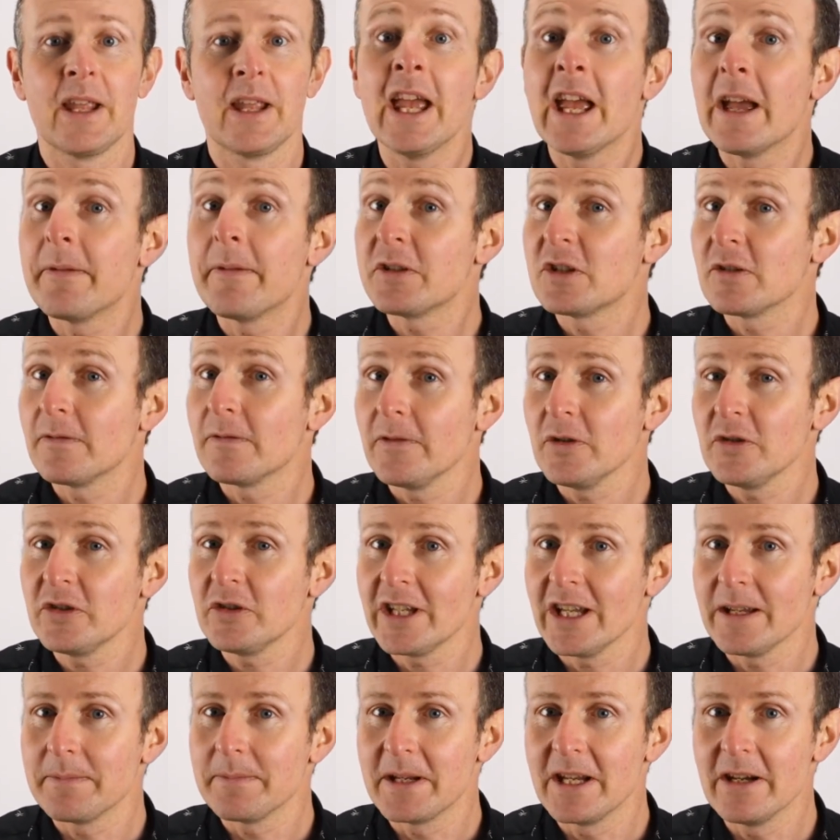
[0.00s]
If it's your first
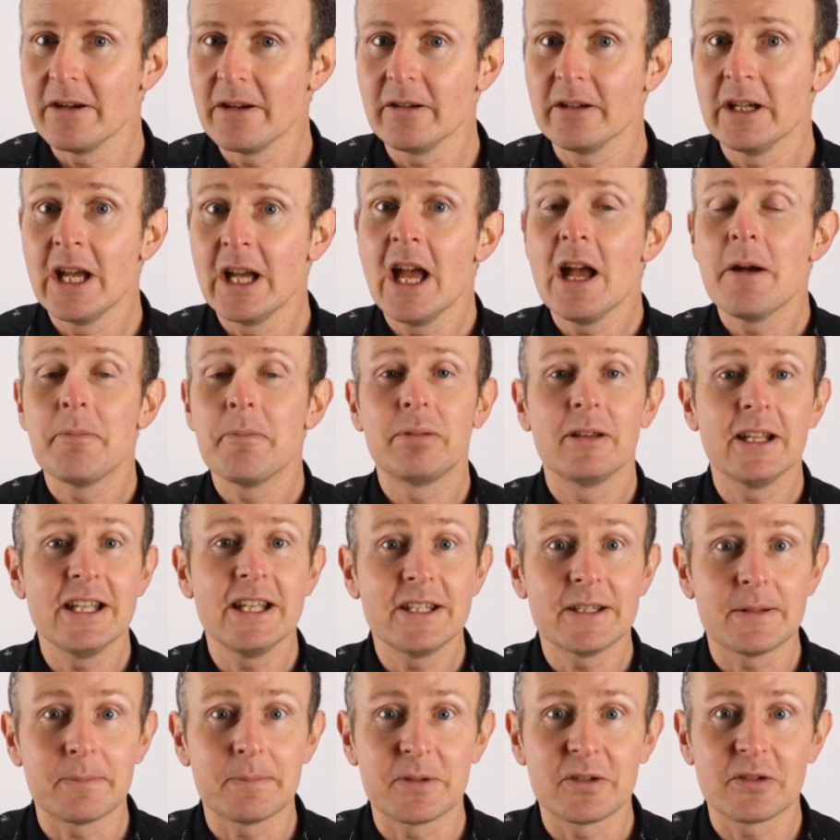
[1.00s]
time here,
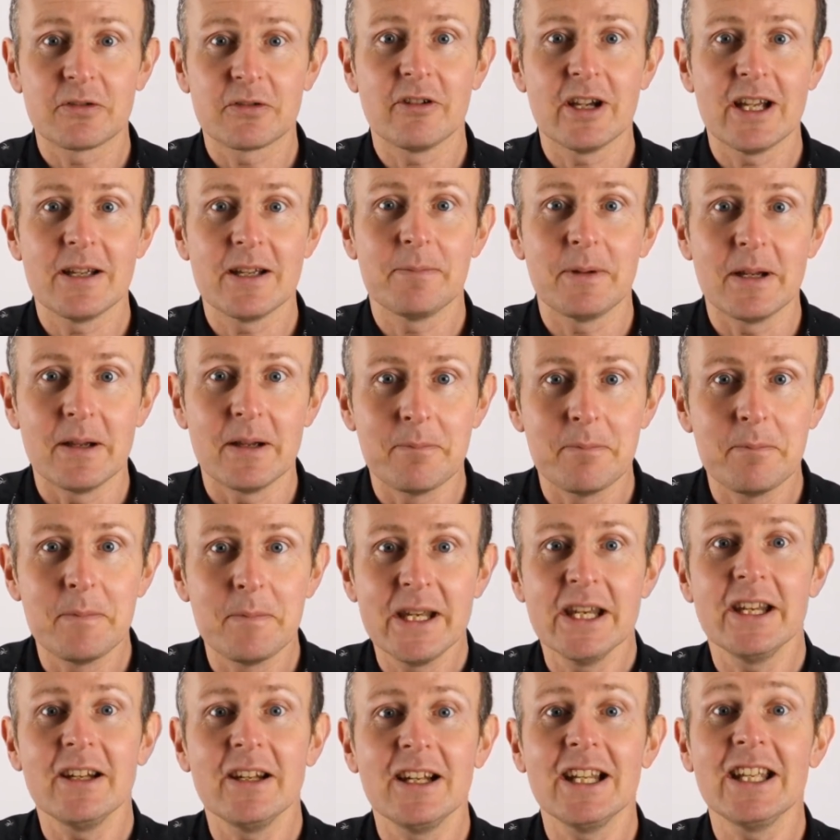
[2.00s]
please subscribe
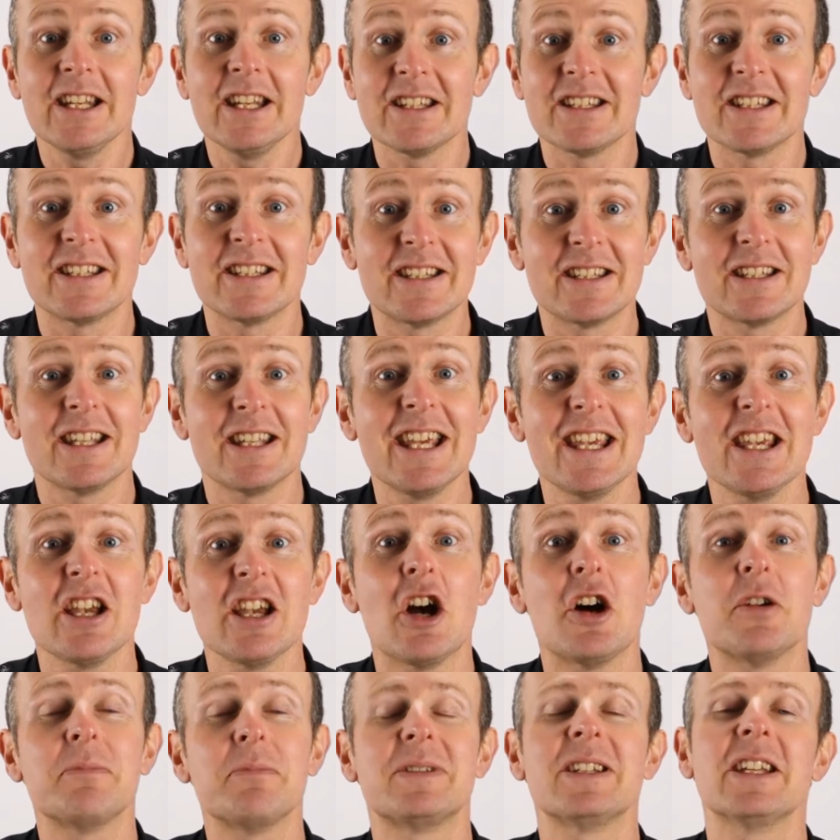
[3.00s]
immediately to stay
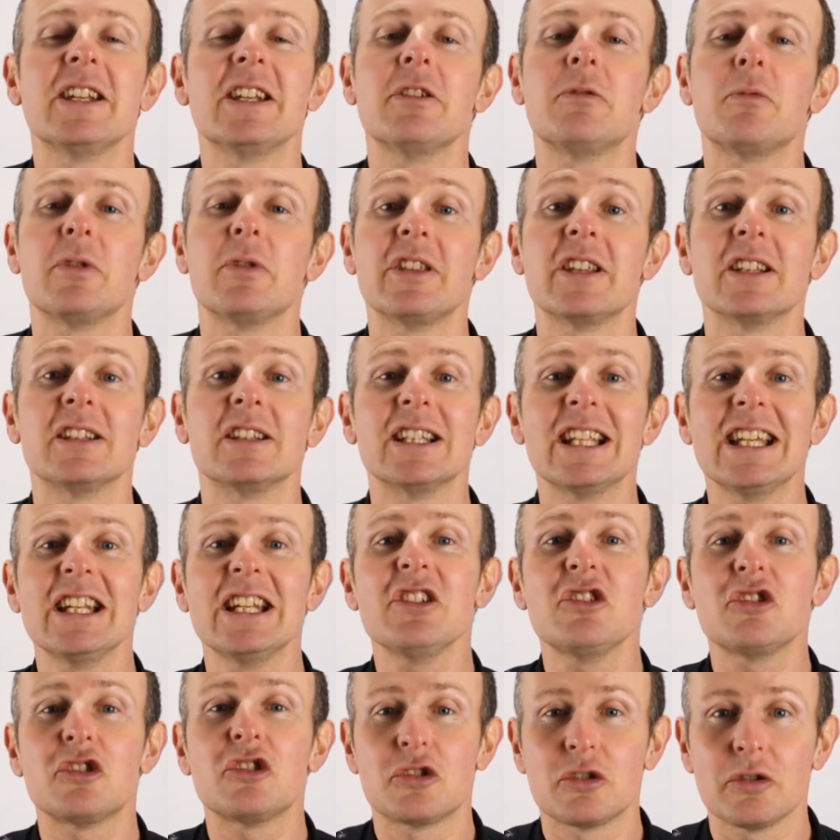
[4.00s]
updated with the
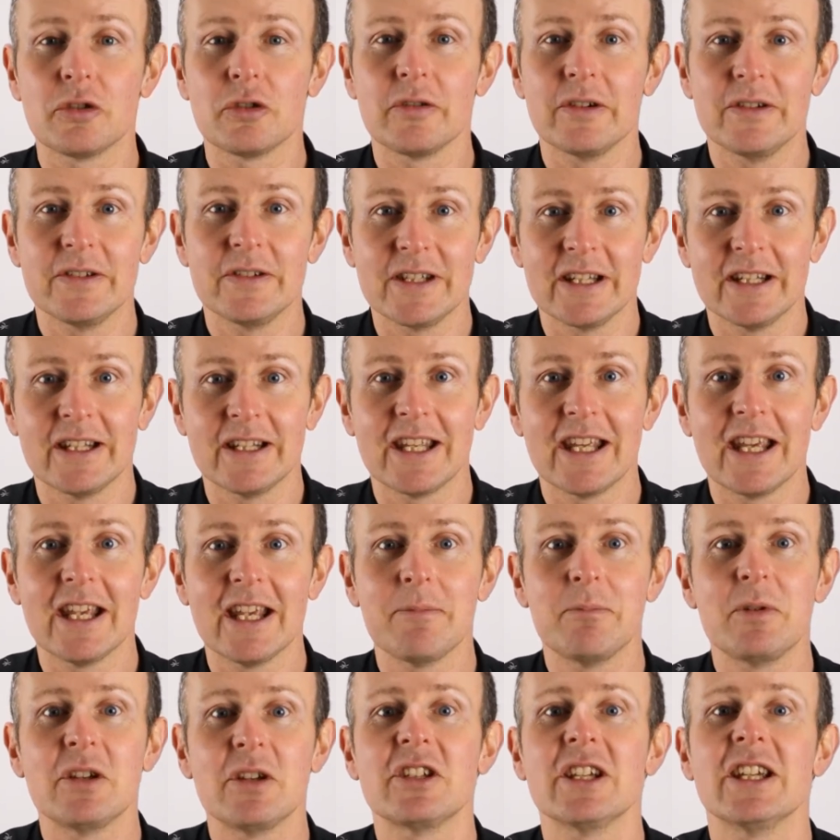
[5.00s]
latest tutorials in
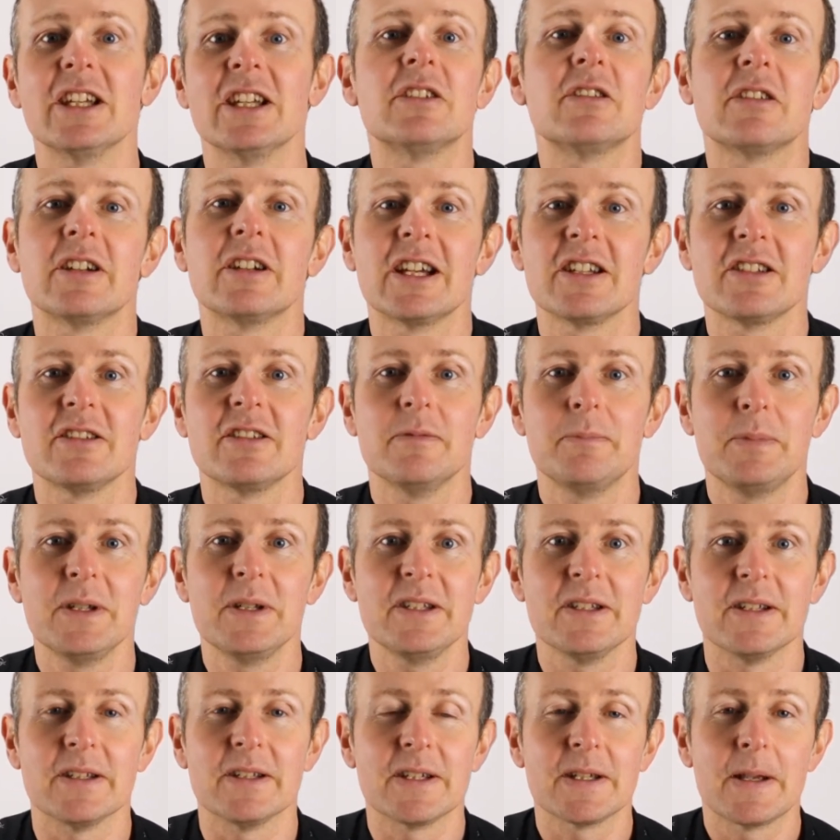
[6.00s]
Cambridge International
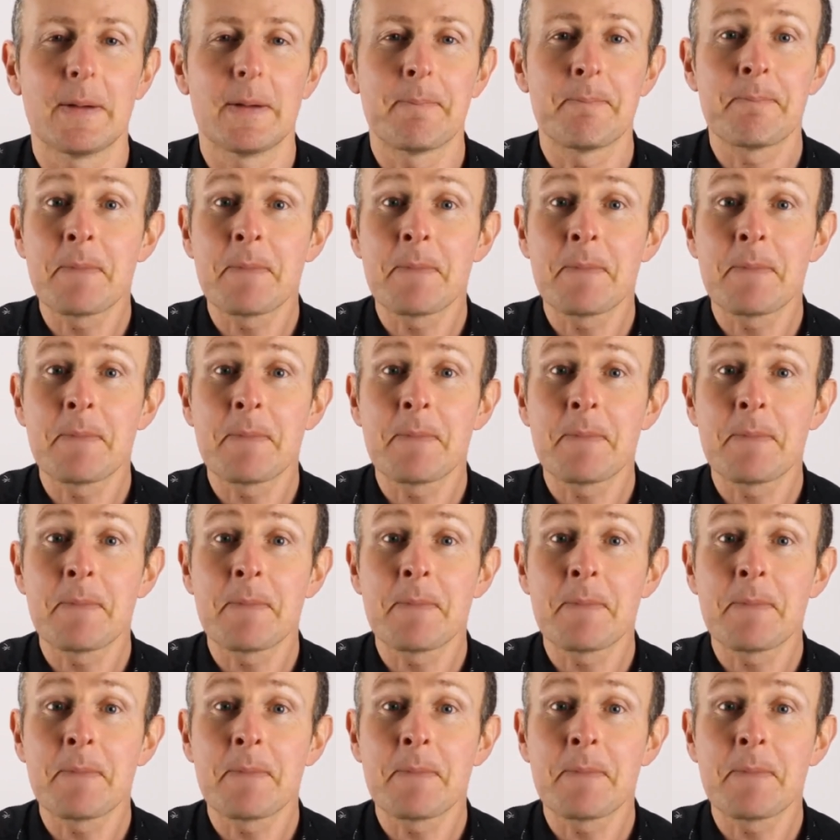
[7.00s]
Business.